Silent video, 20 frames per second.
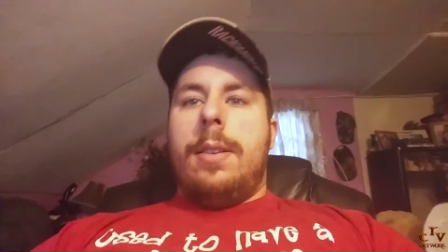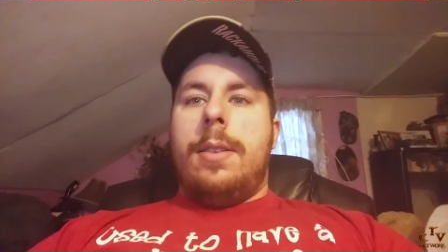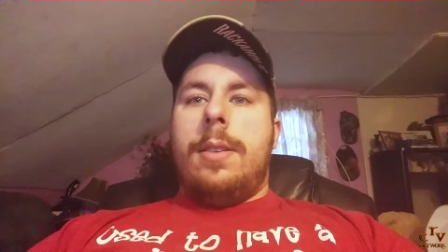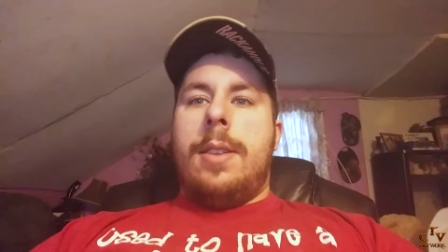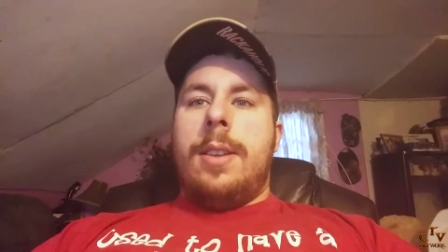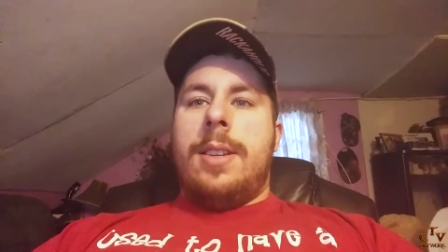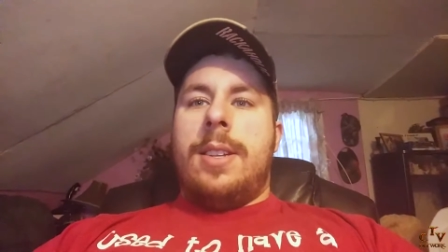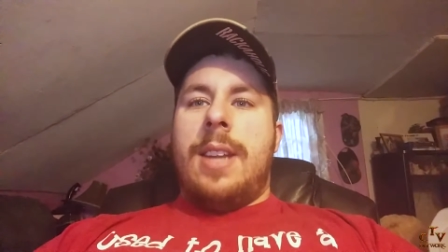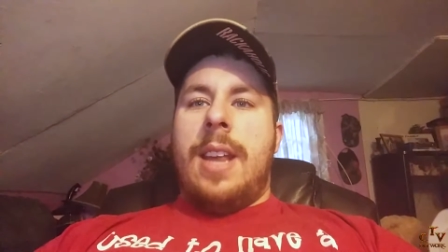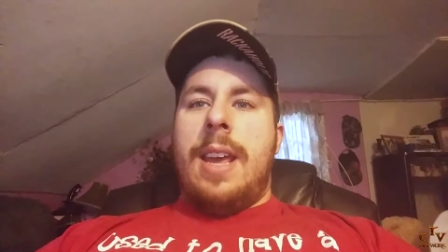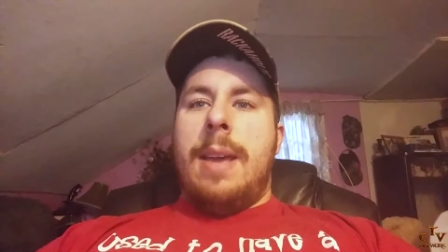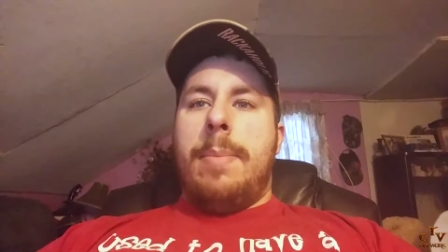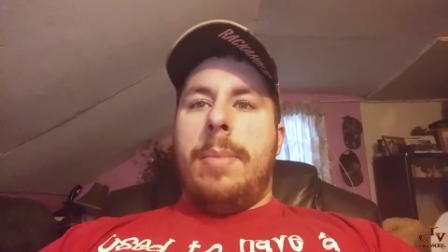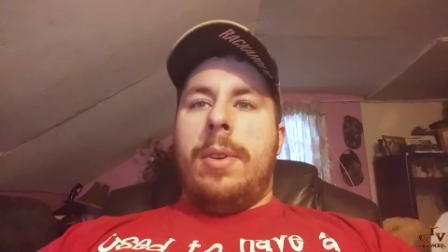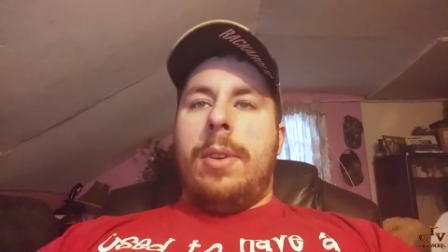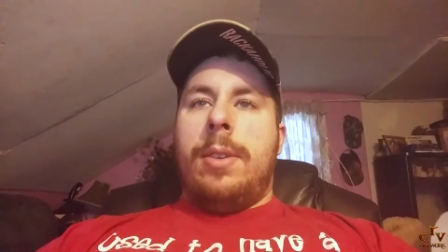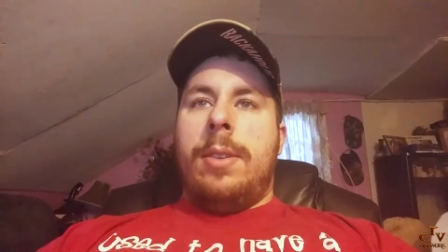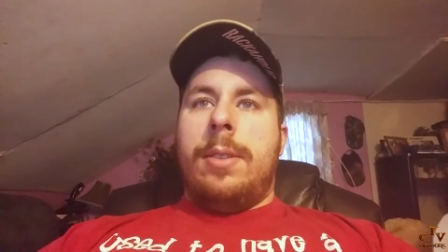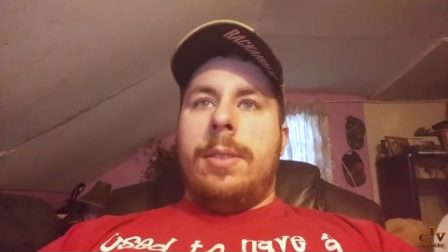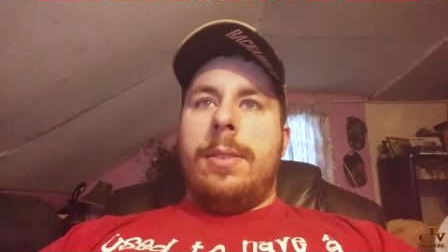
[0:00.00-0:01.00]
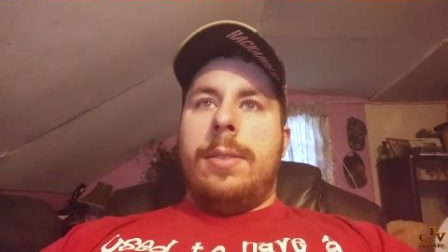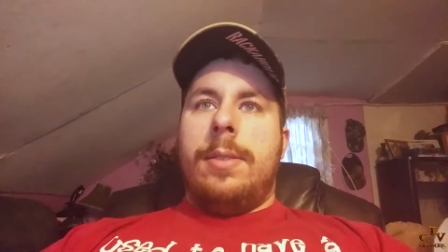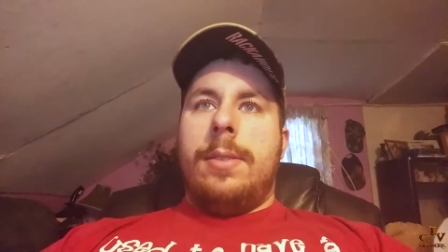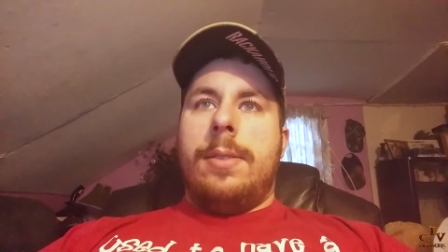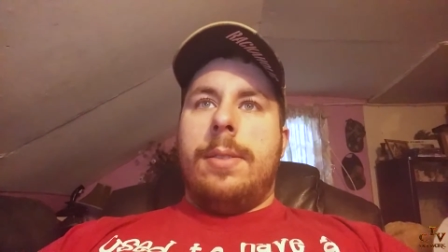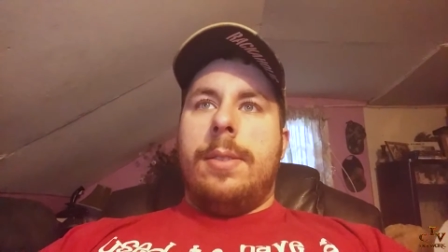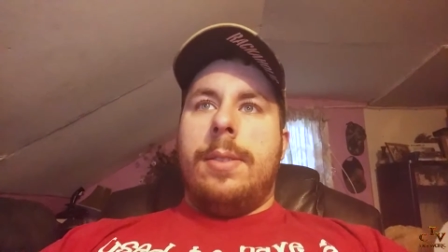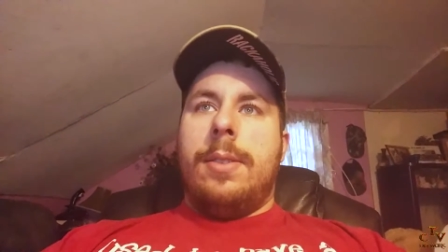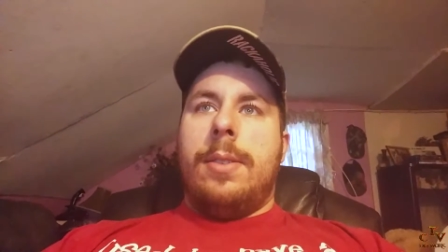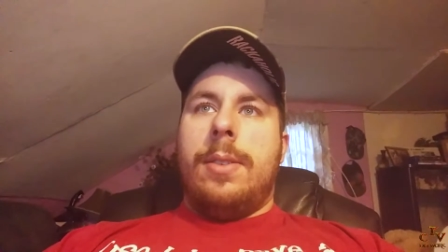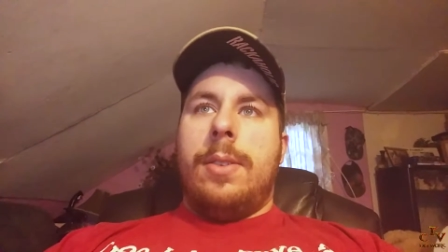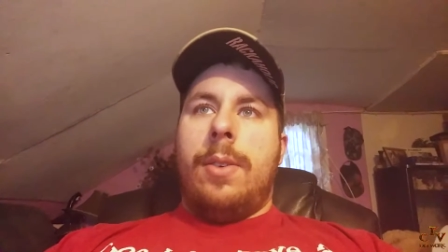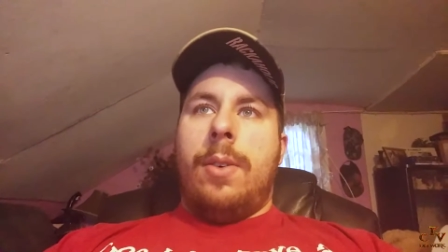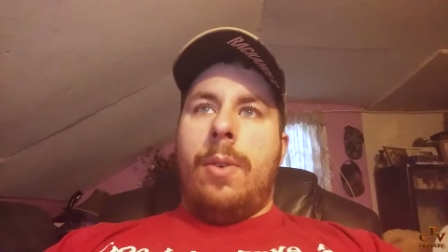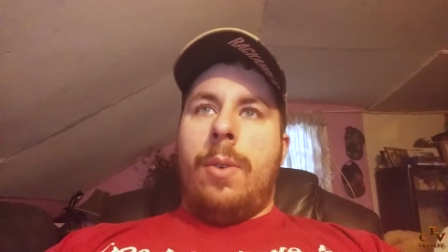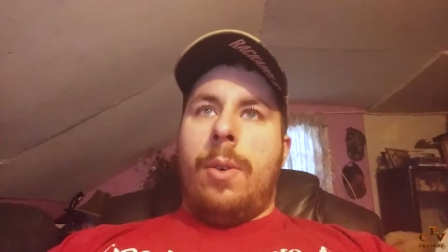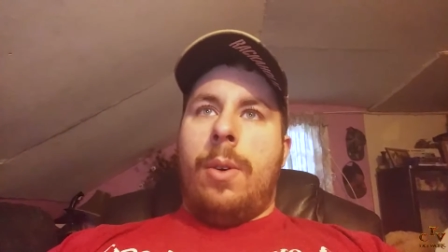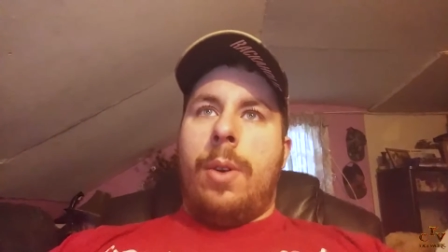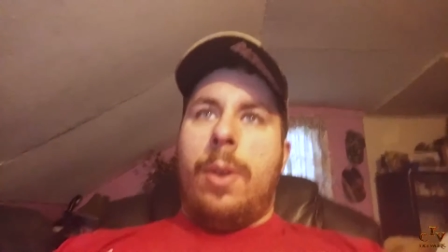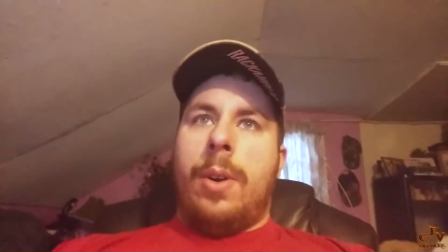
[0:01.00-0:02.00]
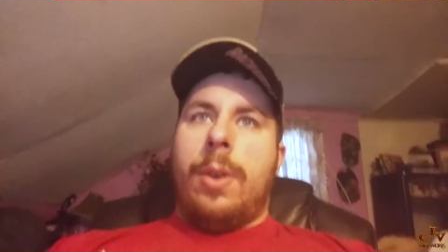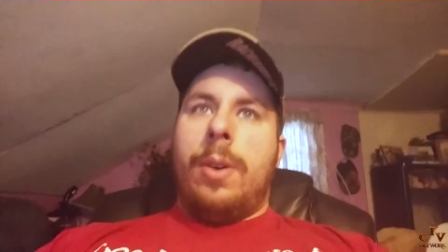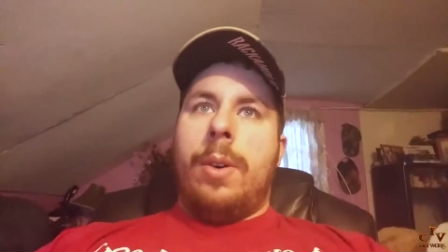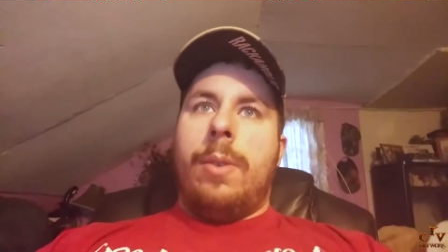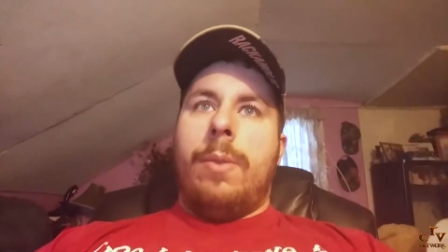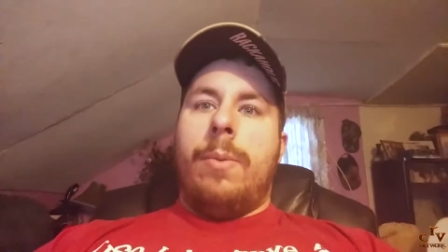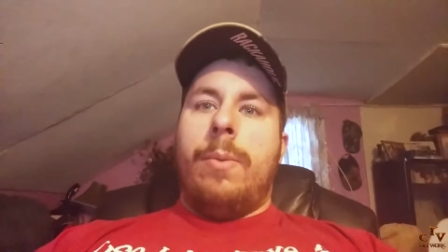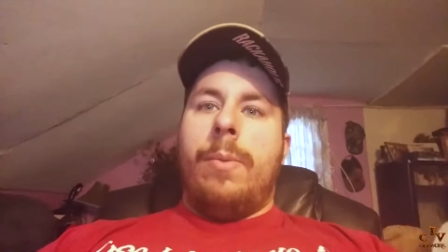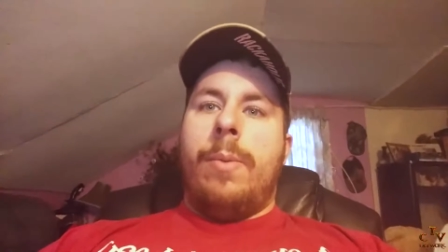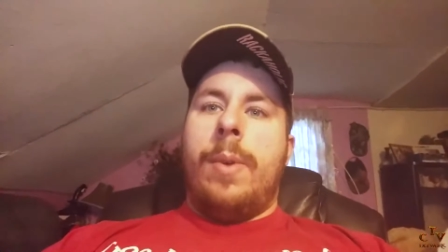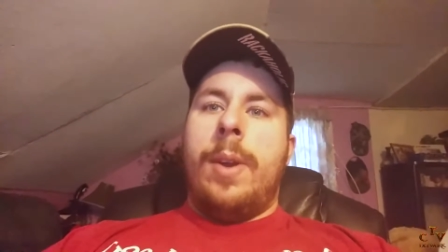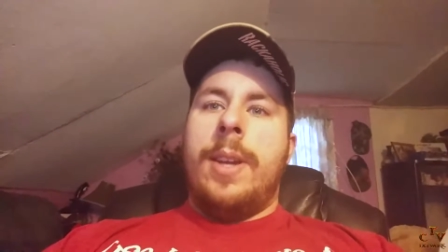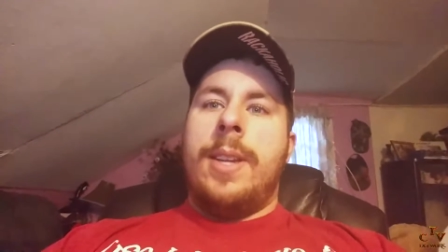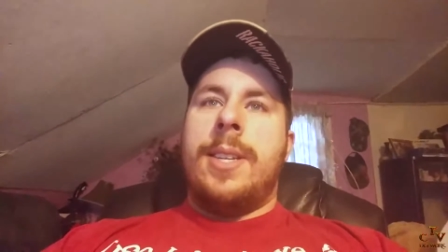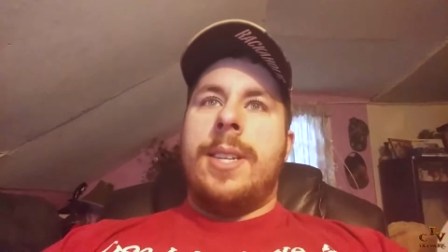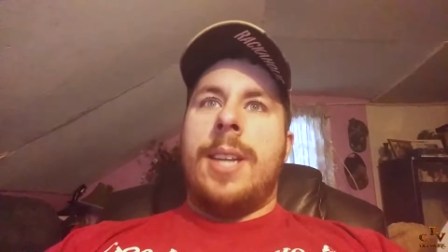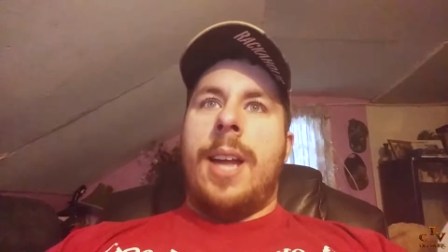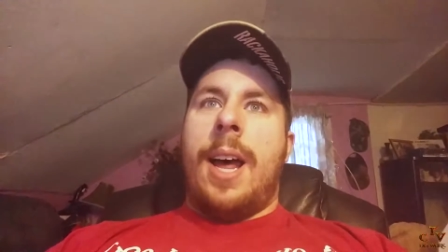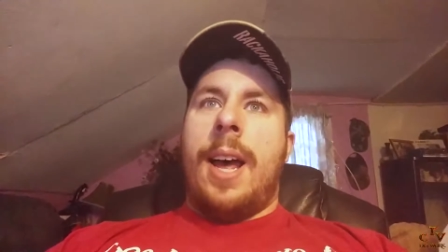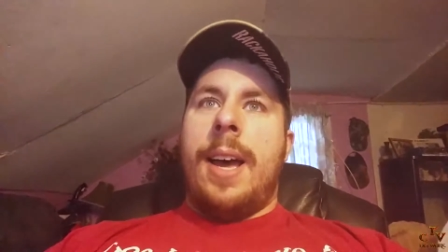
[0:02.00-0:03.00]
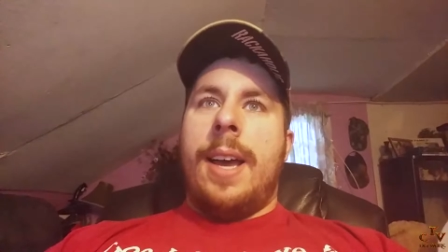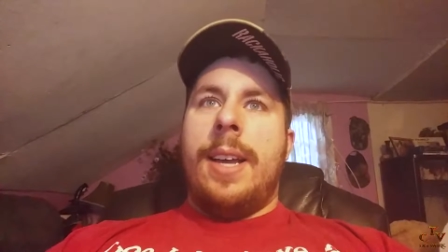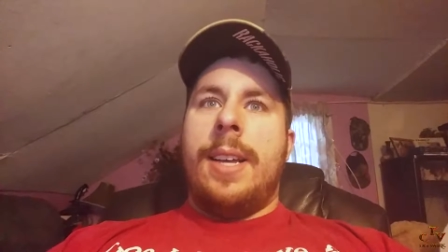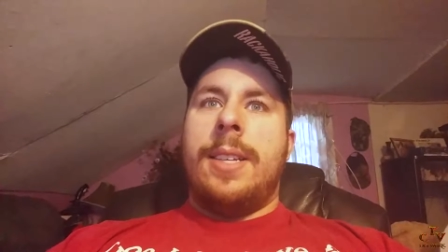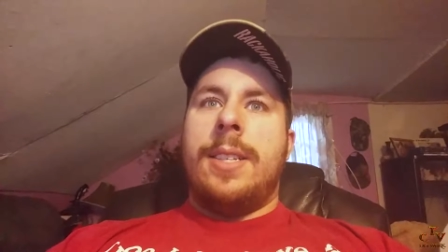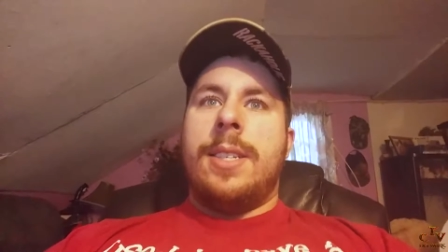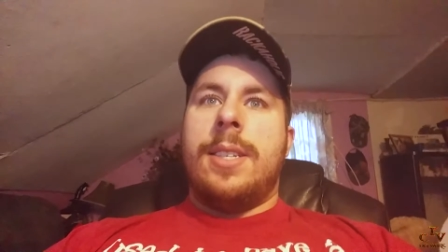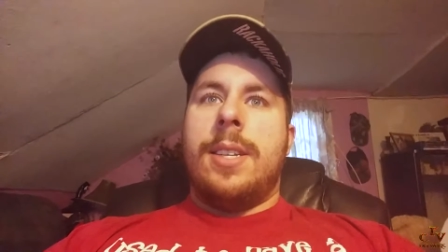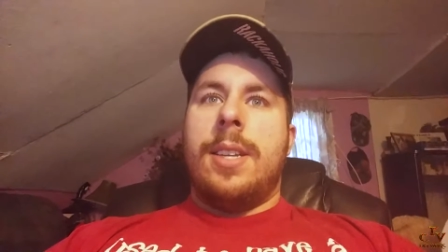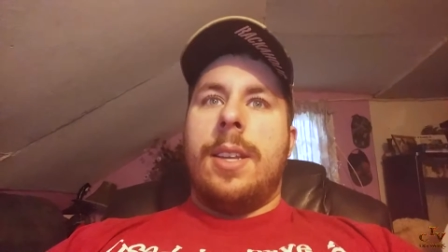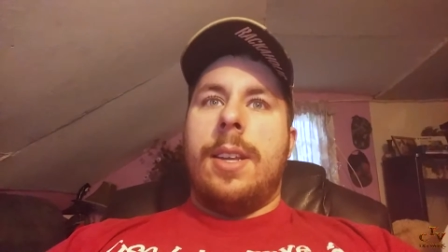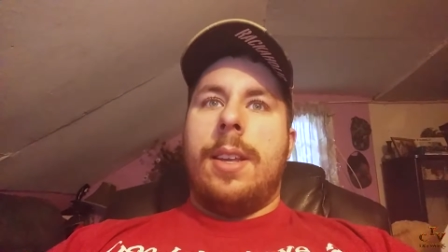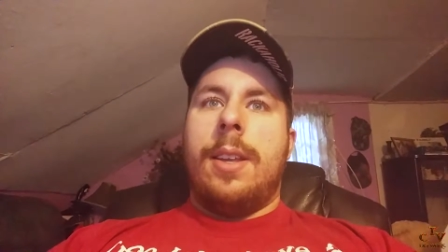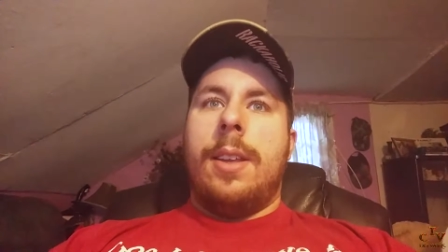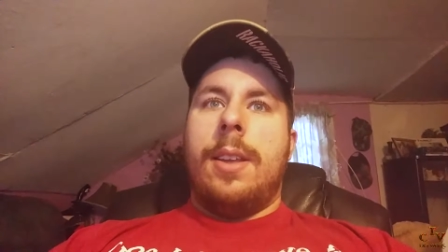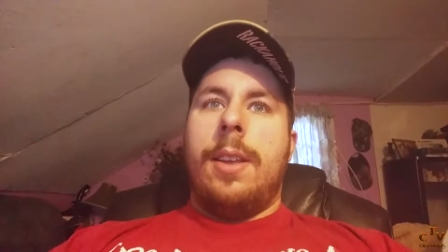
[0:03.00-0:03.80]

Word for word: disable or resize